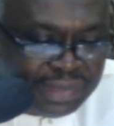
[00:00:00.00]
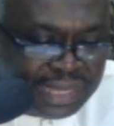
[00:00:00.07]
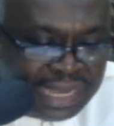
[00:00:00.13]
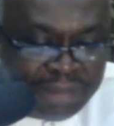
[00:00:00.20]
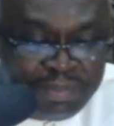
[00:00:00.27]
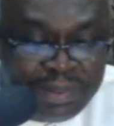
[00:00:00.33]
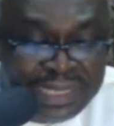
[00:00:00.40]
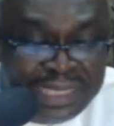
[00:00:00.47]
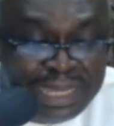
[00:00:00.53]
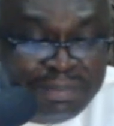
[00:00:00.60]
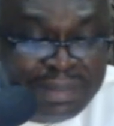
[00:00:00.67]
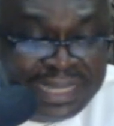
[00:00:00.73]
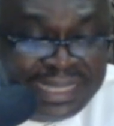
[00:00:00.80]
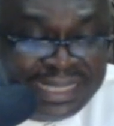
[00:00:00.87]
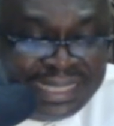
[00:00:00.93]
And President
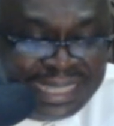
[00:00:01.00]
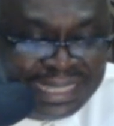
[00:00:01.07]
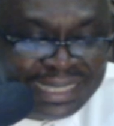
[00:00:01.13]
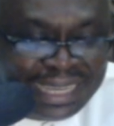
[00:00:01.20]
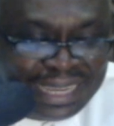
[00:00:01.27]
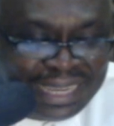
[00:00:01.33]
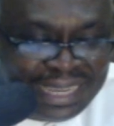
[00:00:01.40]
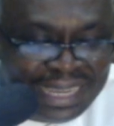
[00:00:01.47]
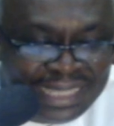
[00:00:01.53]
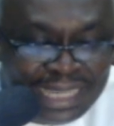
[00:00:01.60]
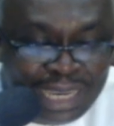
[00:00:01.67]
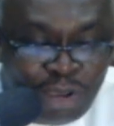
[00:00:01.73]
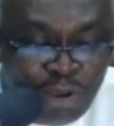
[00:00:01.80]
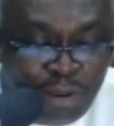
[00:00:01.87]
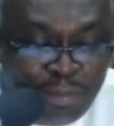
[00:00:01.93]
Biden says here, he
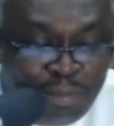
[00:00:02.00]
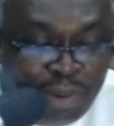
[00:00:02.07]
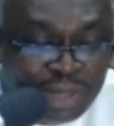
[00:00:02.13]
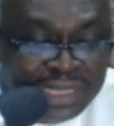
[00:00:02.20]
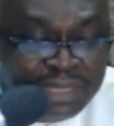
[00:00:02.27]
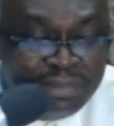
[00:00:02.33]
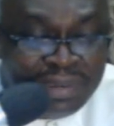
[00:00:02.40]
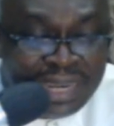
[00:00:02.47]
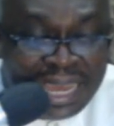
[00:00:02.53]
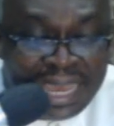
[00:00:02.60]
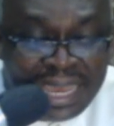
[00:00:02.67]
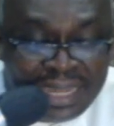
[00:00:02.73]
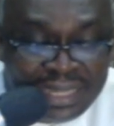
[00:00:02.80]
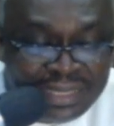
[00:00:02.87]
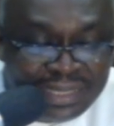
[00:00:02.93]
said, compulsive
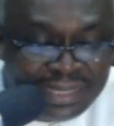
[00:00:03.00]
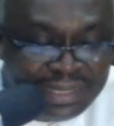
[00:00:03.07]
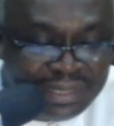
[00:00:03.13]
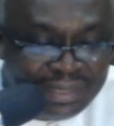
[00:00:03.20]
liars